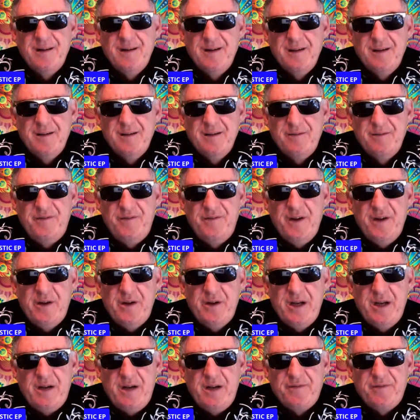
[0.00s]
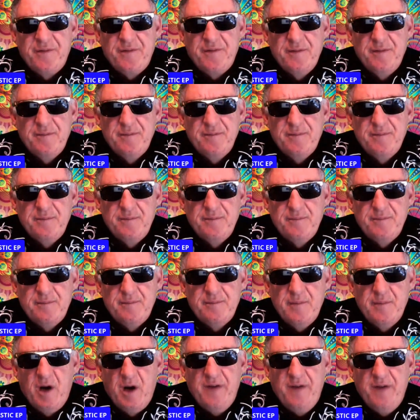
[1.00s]
Fair enough.
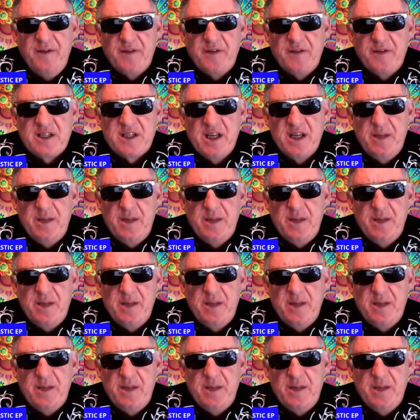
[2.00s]
I've never seen them